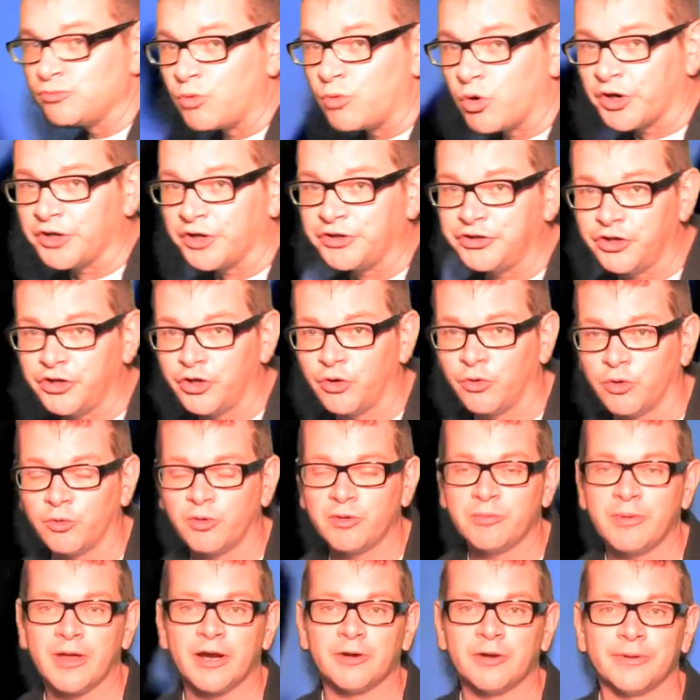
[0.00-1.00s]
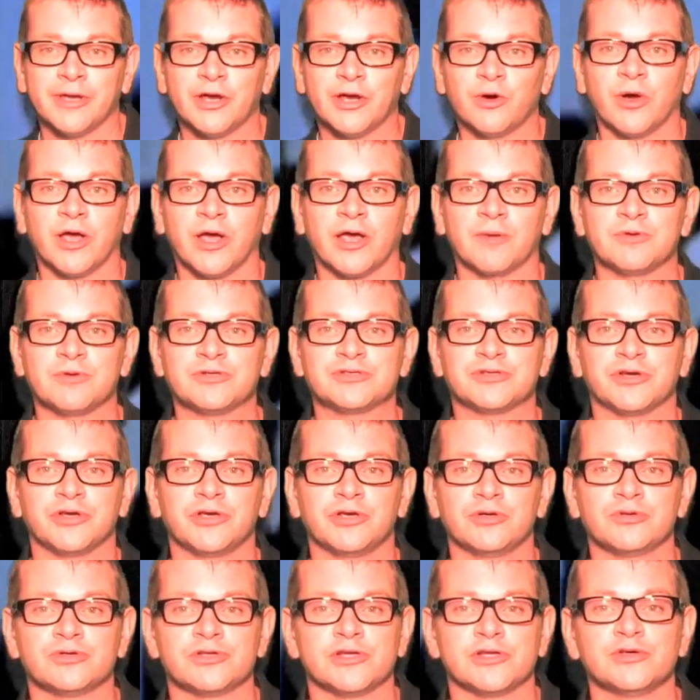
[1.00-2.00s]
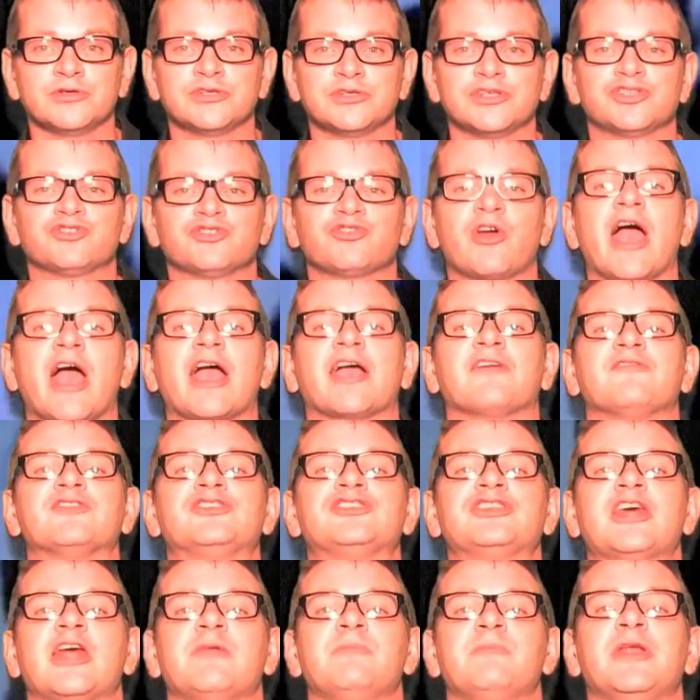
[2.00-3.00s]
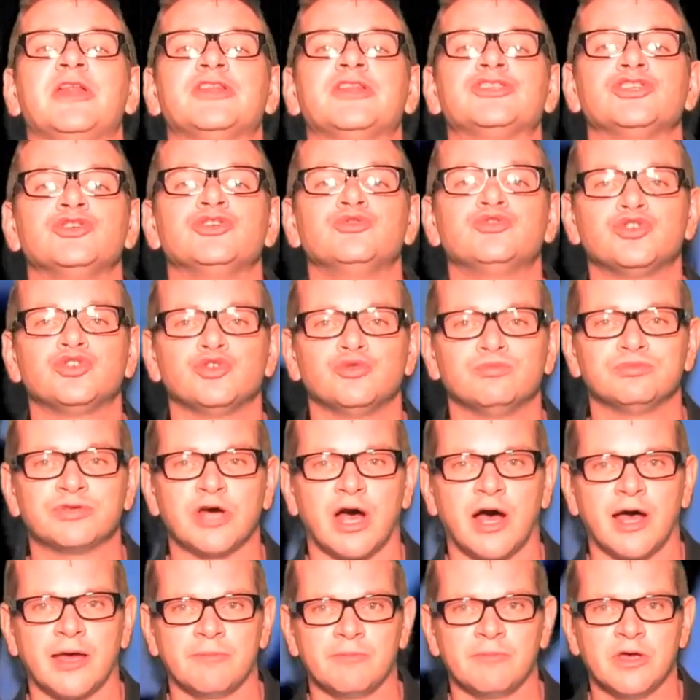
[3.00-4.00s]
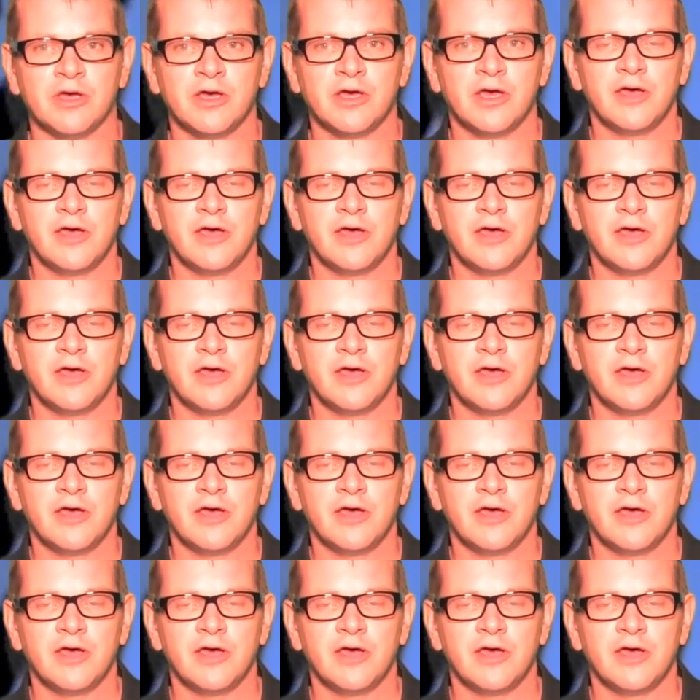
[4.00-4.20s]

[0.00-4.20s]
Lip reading: more to do, and we better be quick. Mr. Hughes loses track of his 10 minutes YouTube time.